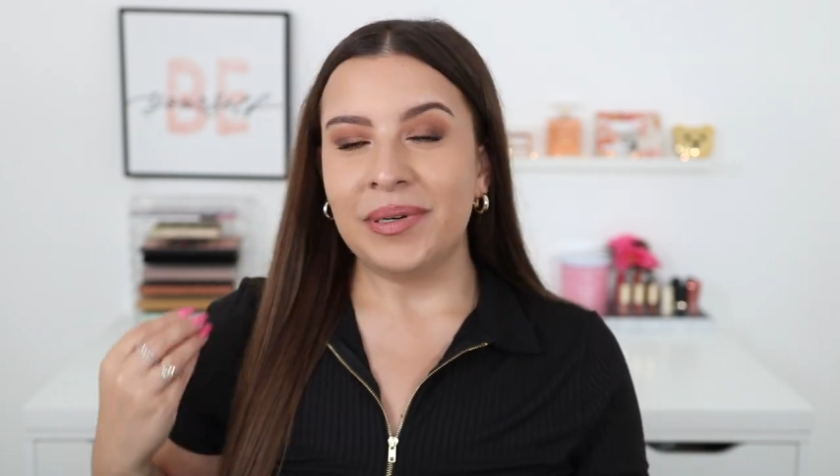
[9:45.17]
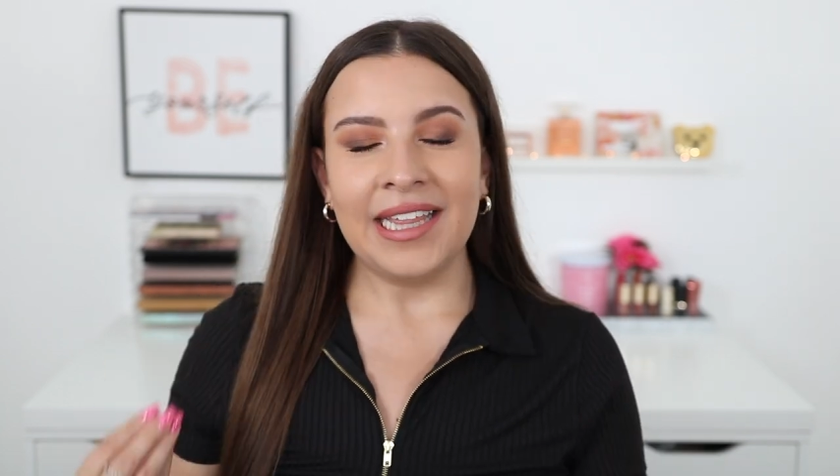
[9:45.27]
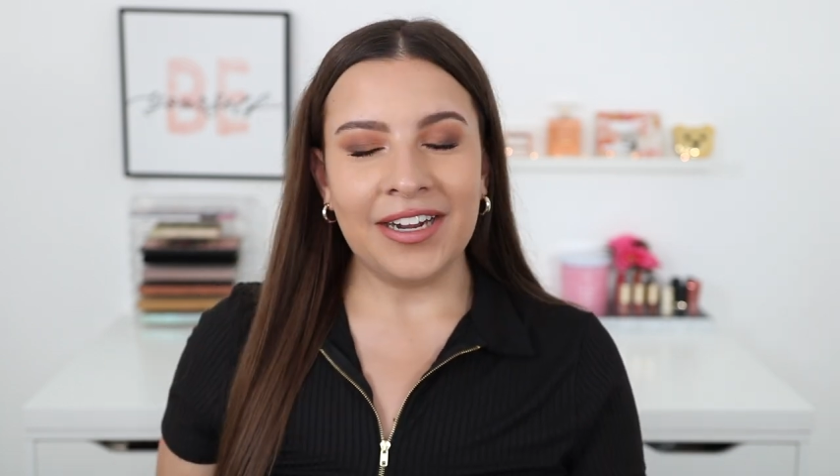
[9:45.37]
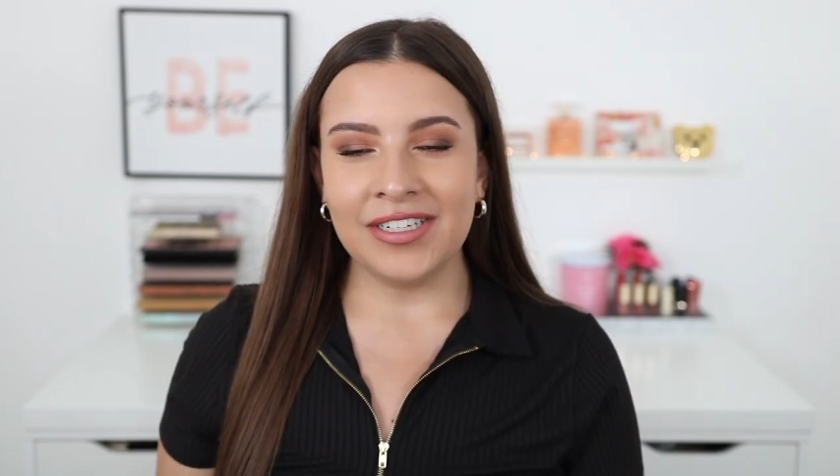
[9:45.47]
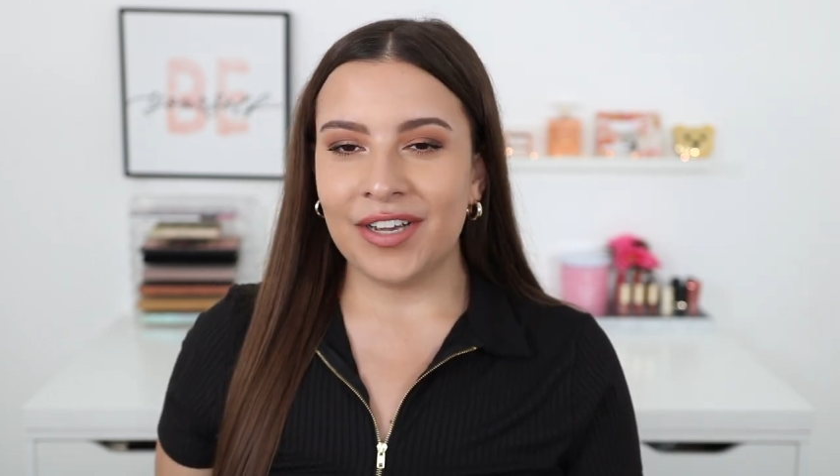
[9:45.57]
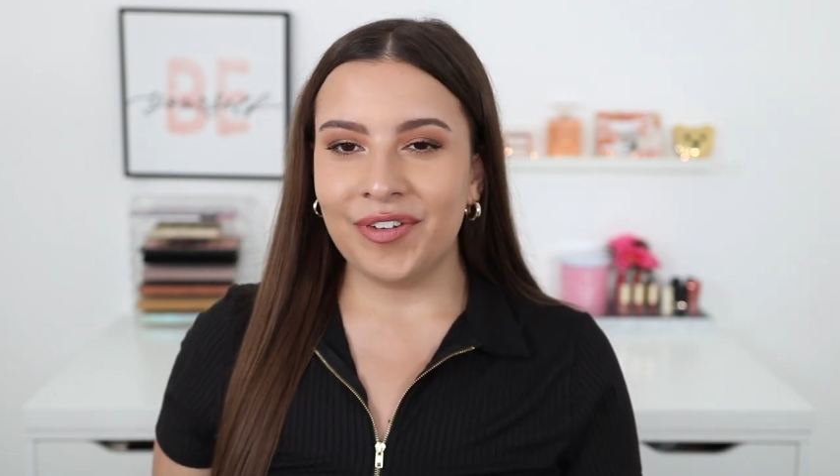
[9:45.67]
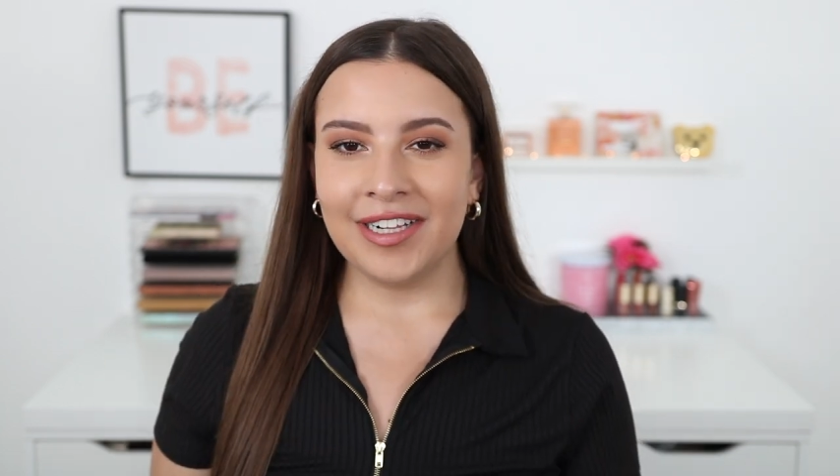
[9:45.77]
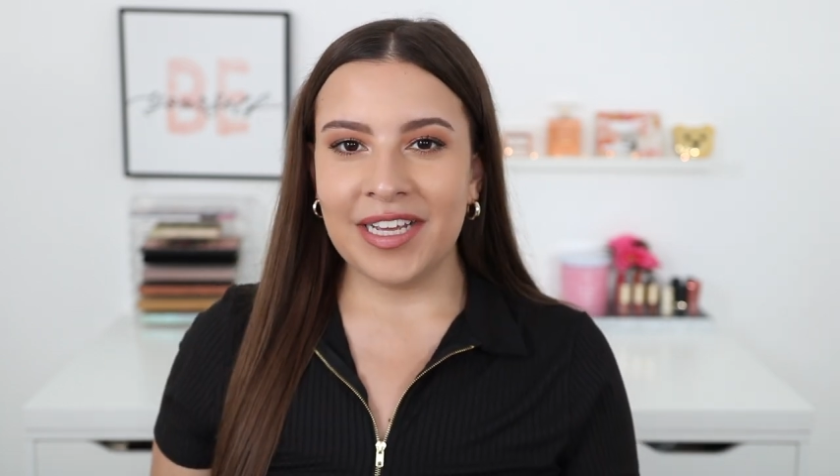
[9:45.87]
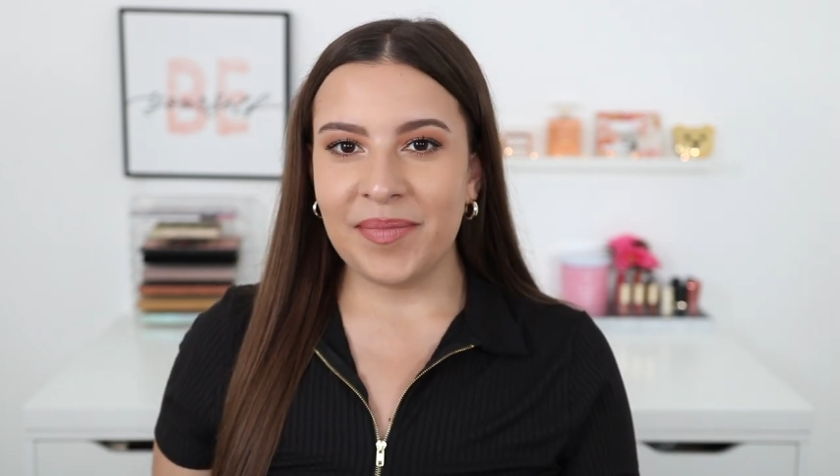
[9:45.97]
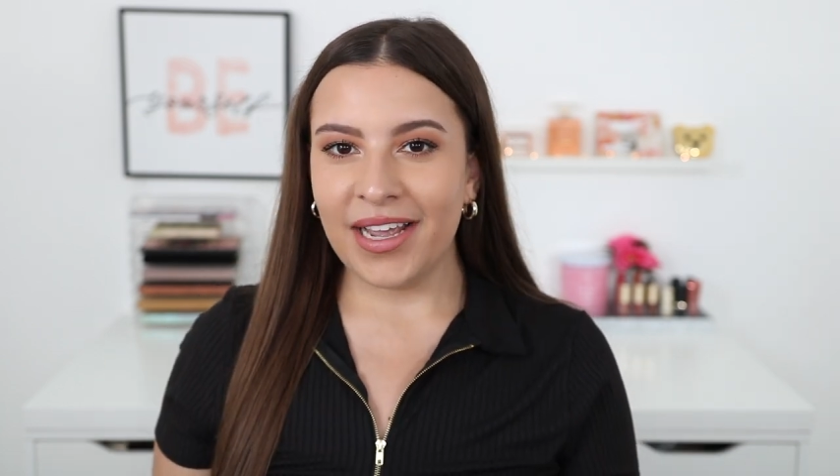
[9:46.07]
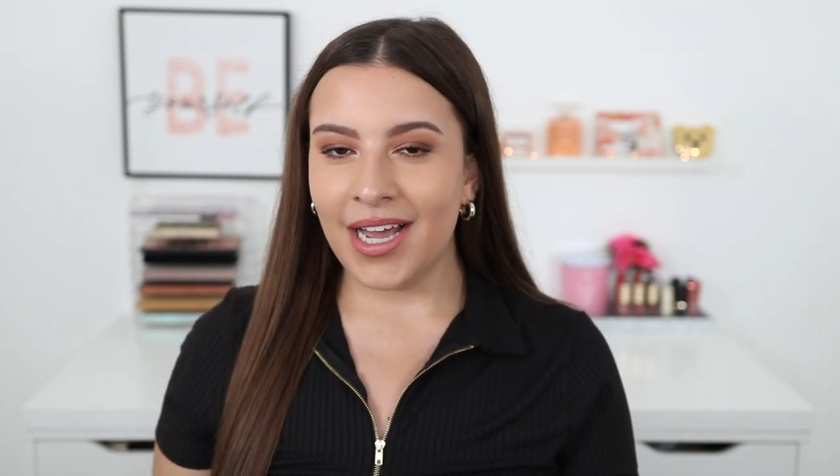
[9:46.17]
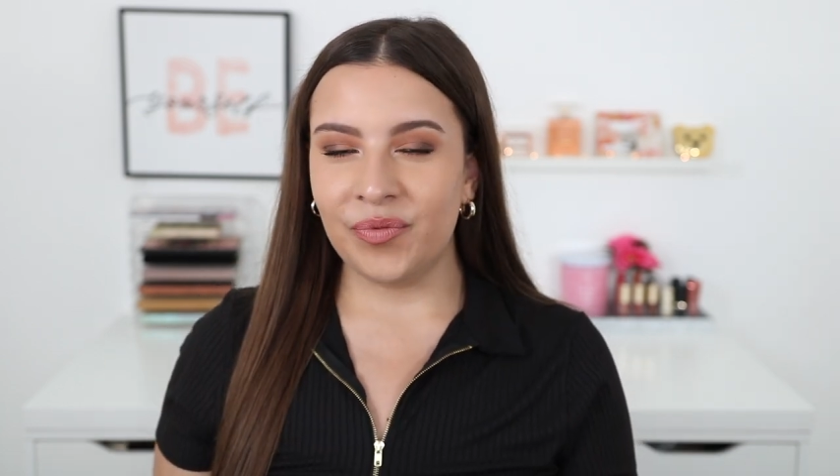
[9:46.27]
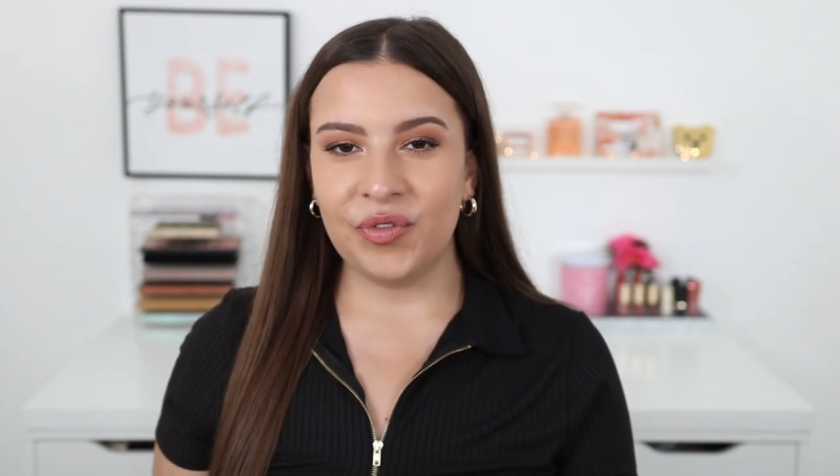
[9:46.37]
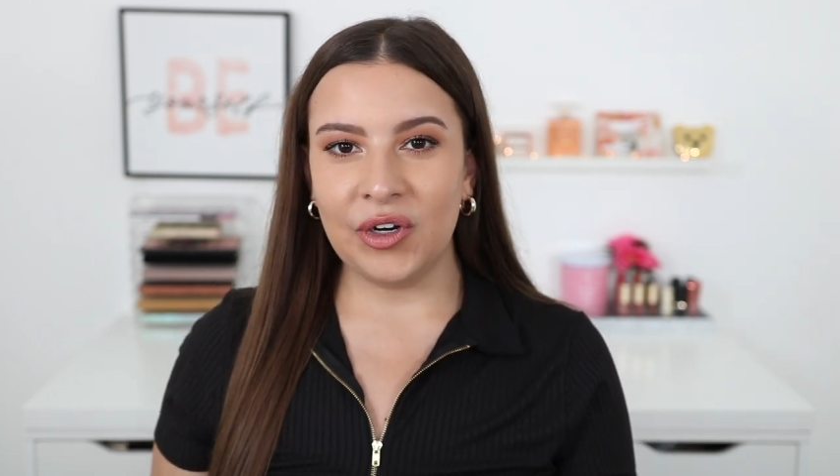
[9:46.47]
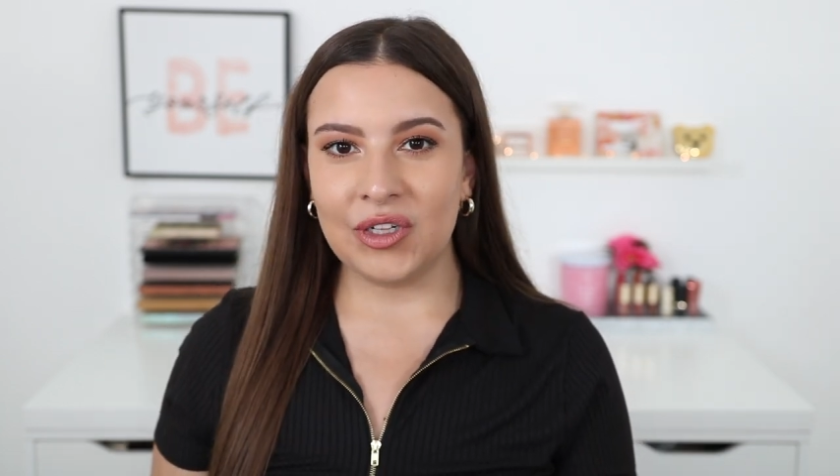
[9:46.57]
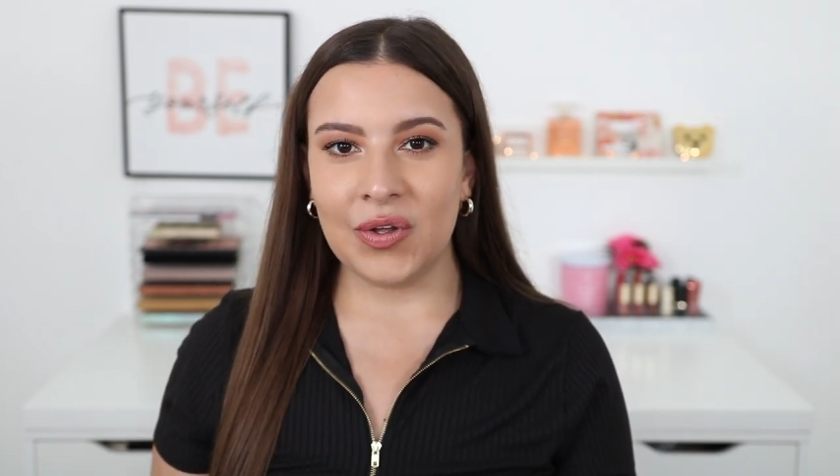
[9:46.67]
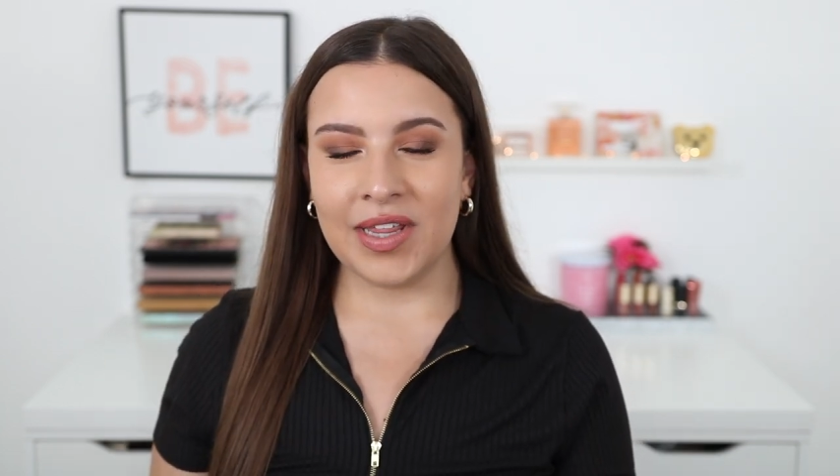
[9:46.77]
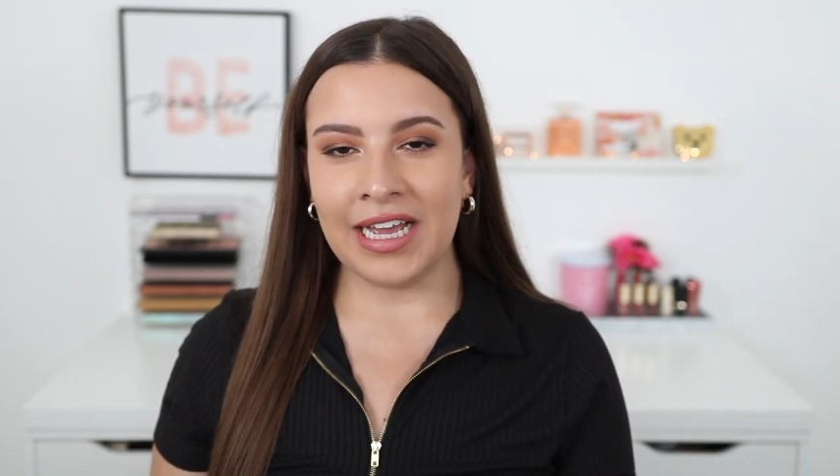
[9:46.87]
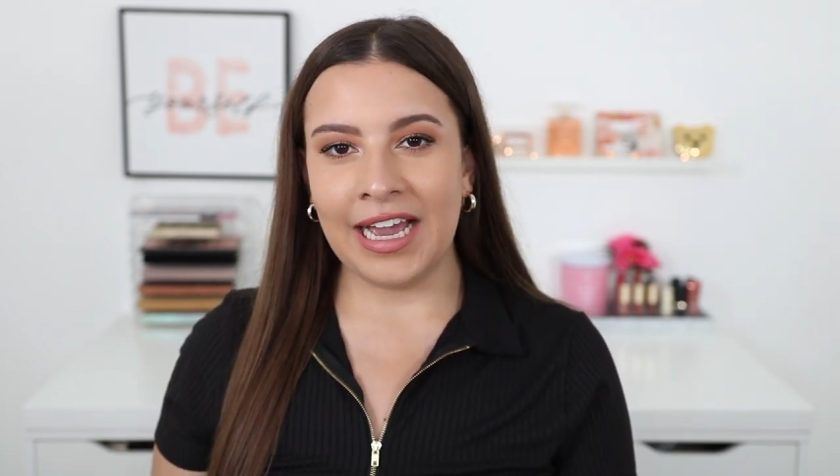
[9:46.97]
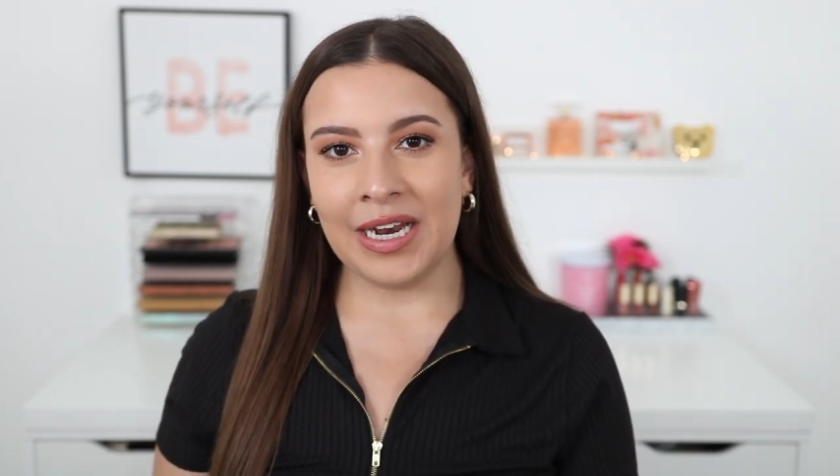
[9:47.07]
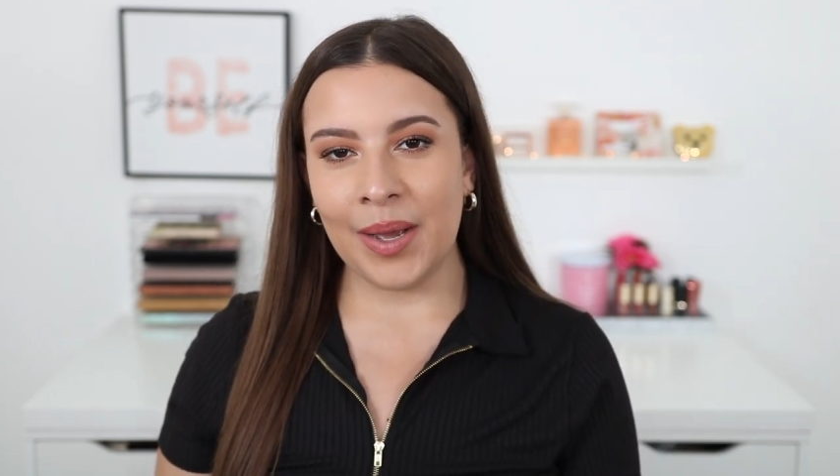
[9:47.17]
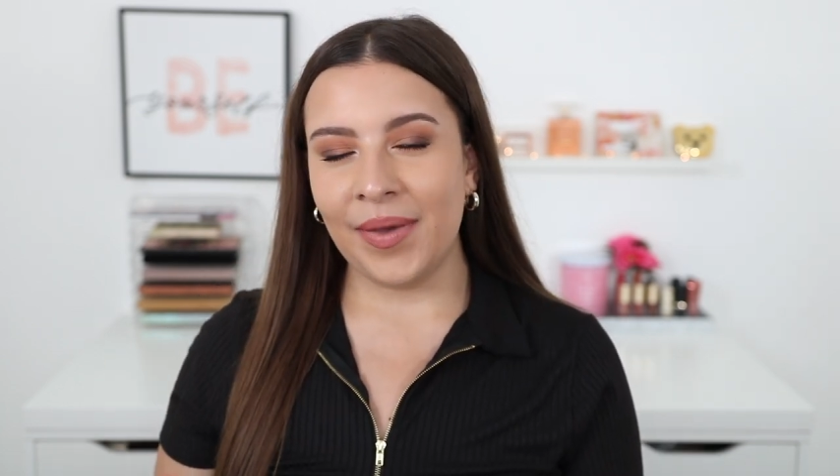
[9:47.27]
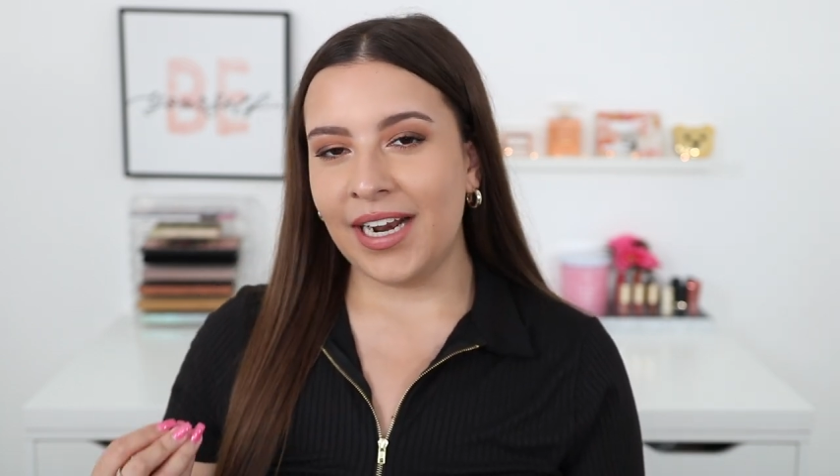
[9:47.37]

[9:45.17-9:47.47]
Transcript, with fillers: but they are definitely my comfort clothing item